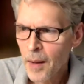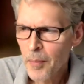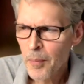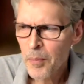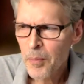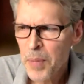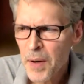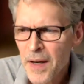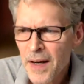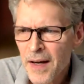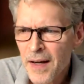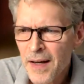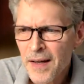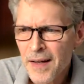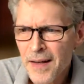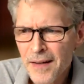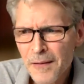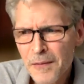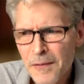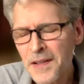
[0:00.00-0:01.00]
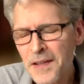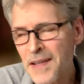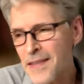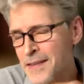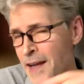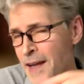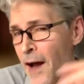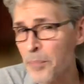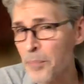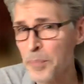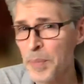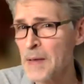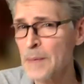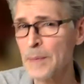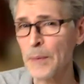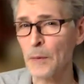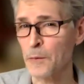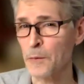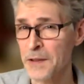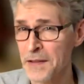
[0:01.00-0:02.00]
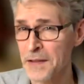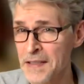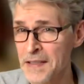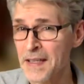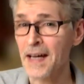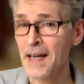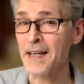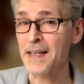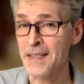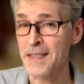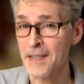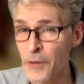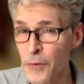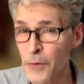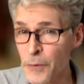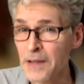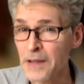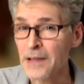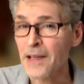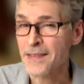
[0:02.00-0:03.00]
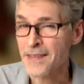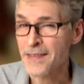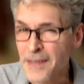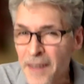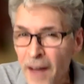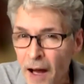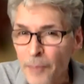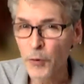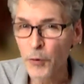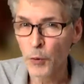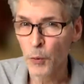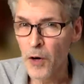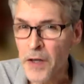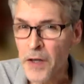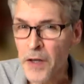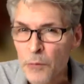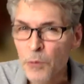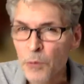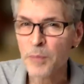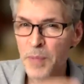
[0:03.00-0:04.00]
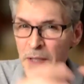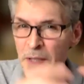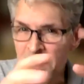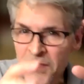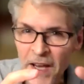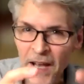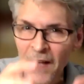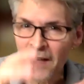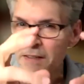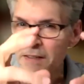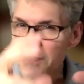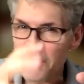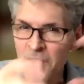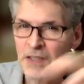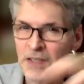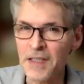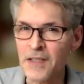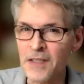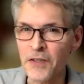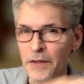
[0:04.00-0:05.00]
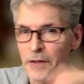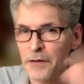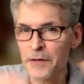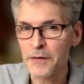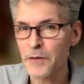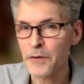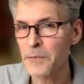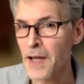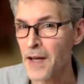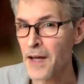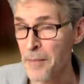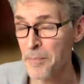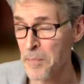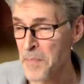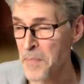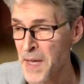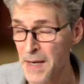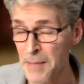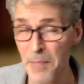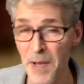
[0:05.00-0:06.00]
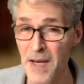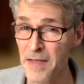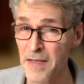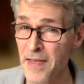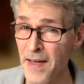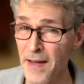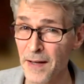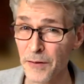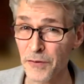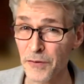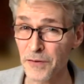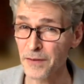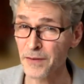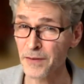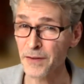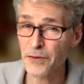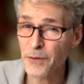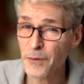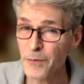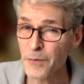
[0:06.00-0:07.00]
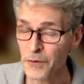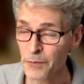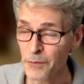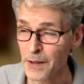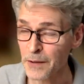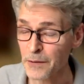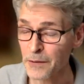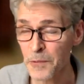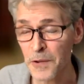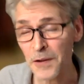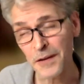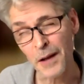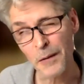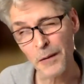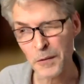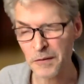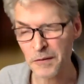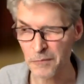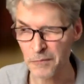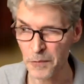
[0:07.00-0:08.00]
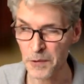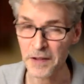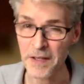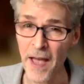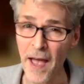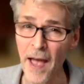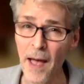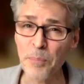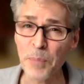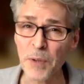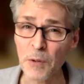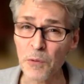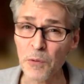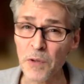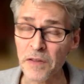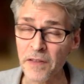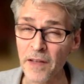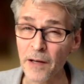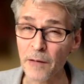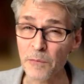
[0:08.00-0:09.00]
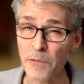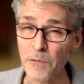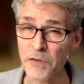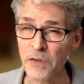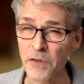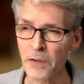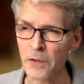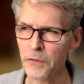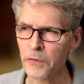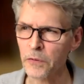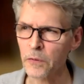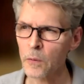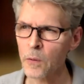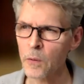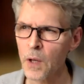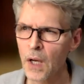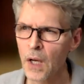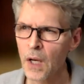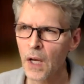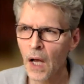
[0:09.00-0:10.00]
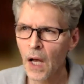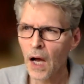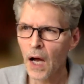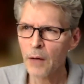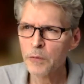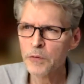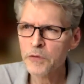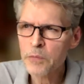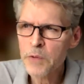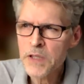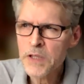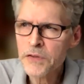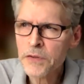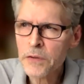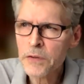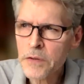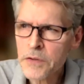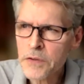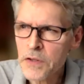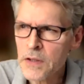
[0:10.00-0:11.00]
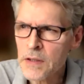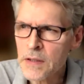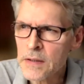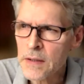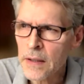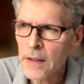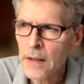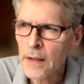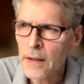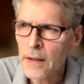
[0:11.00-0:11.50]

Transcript: But only the top people really got into it. Like the top 20 would be challenging each other. So we got many thousands of students around the world. I wasn't really happy with that result. So I was researching